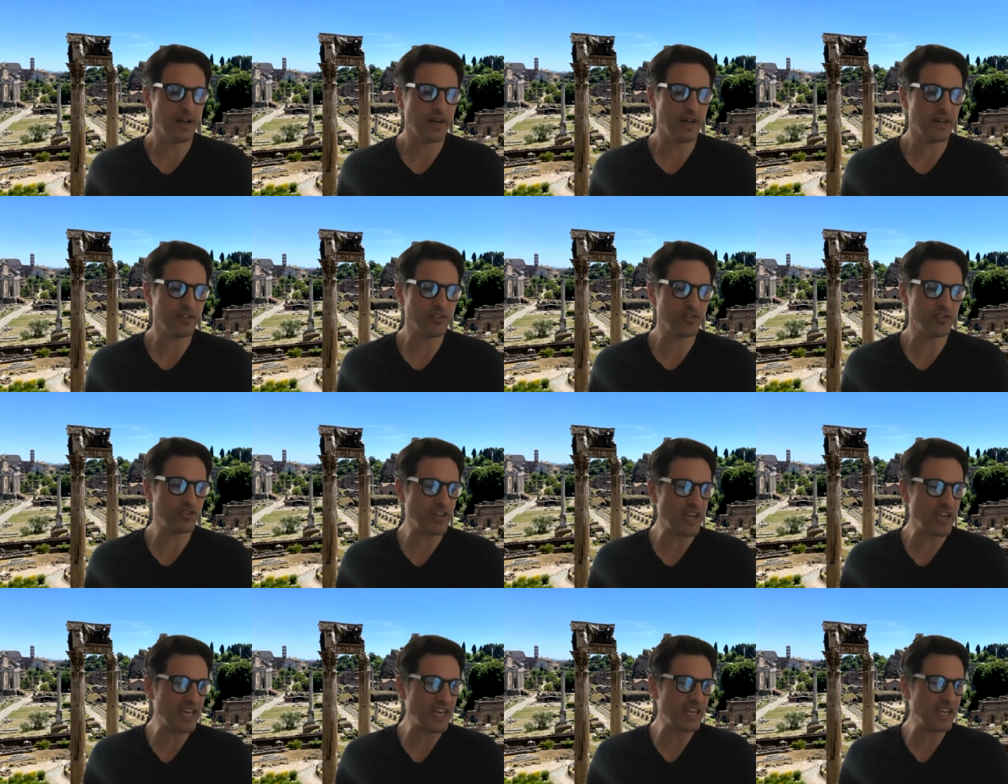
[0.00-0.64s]

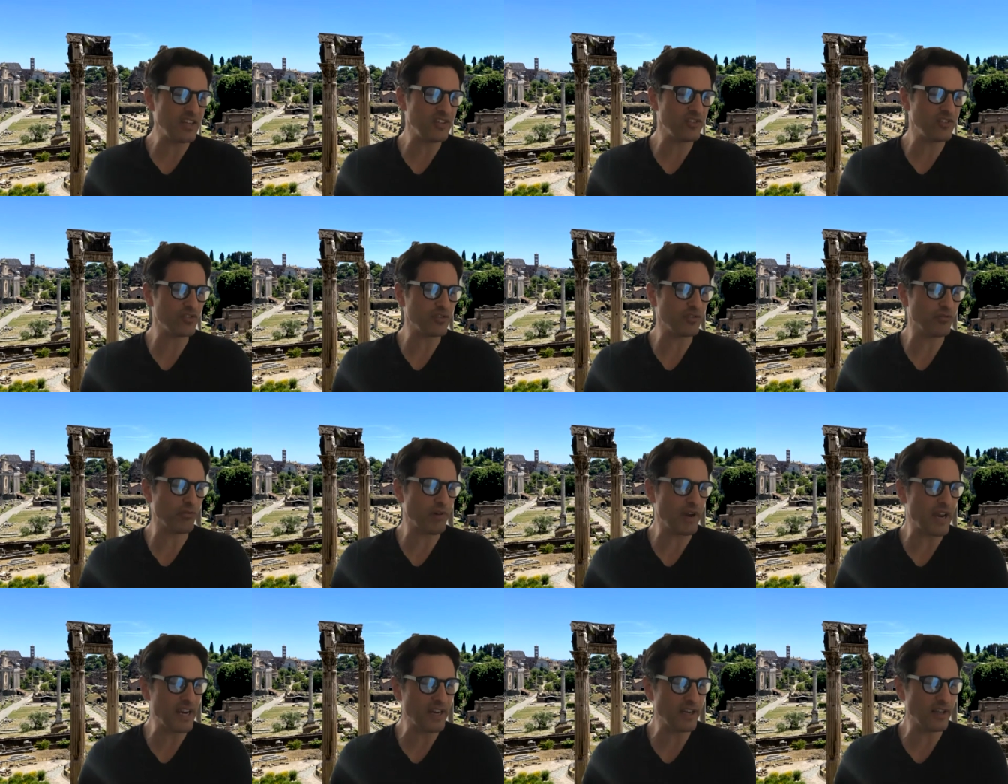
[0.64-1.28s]
change
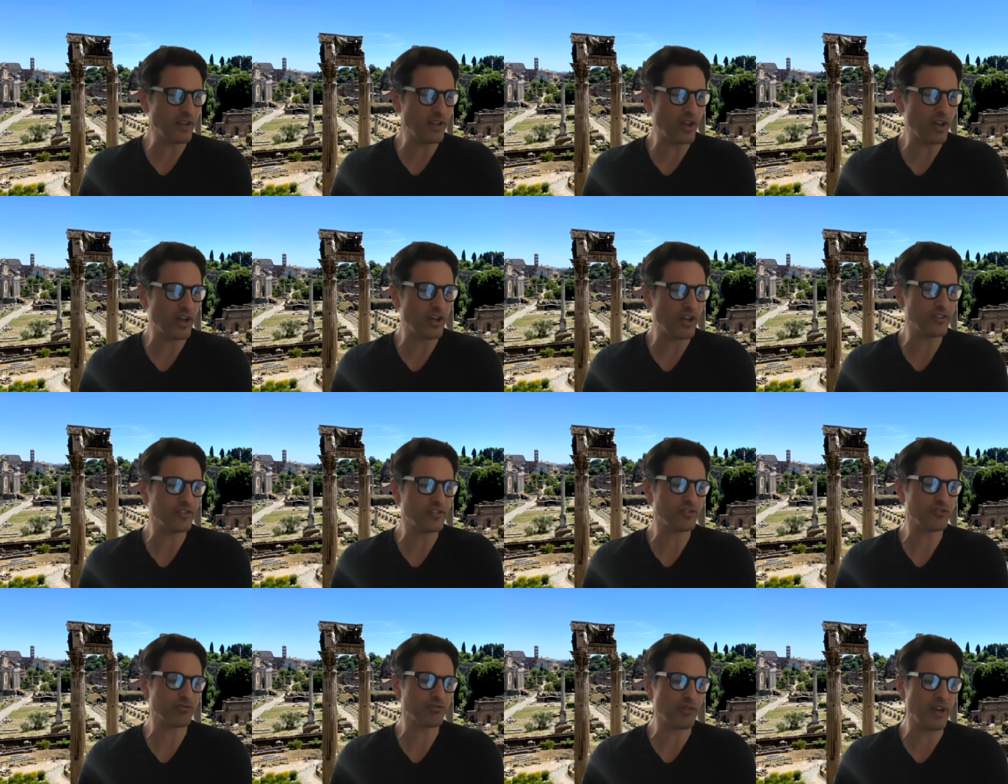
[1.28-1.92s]
grain
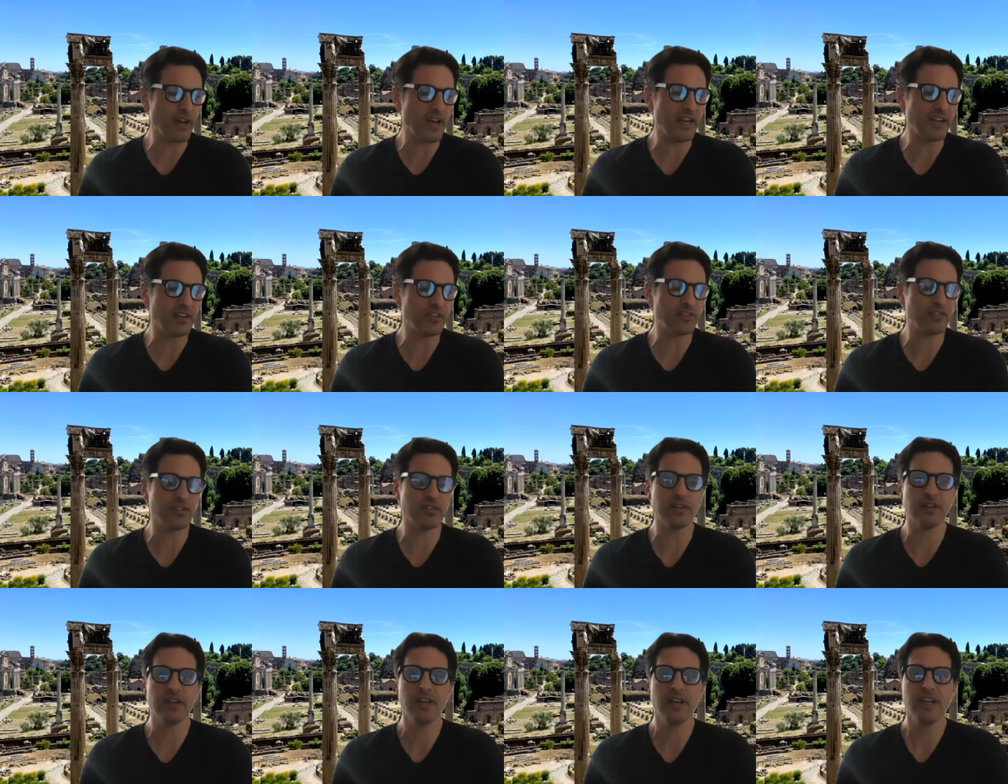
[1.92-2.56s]
laws, trying
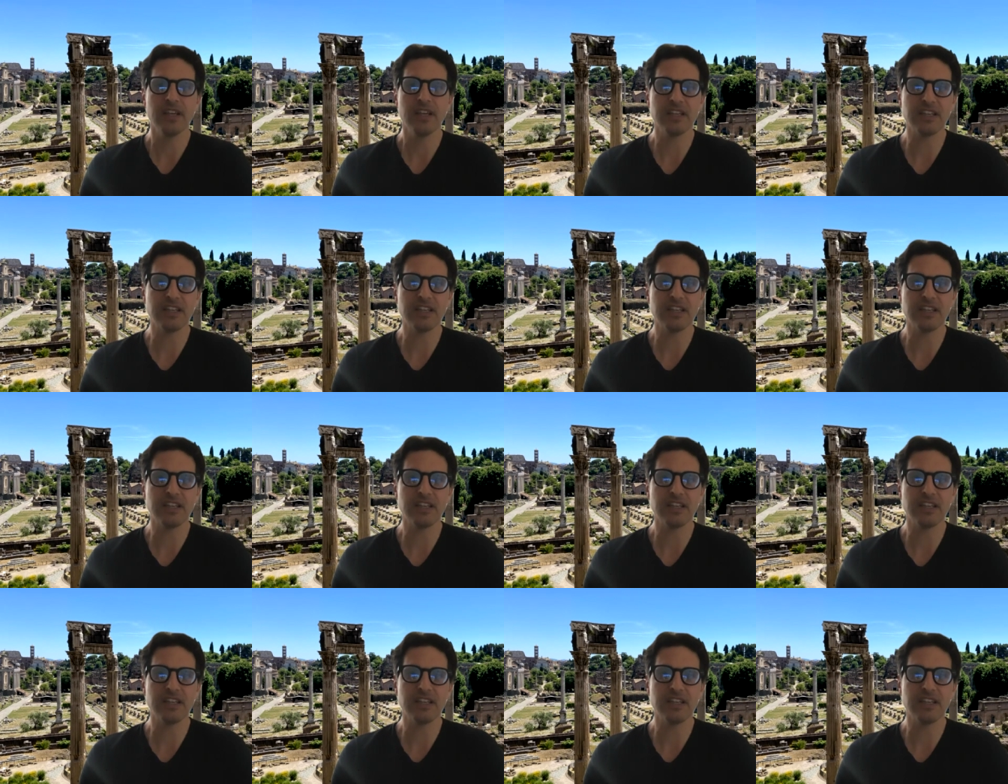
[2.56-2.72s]
to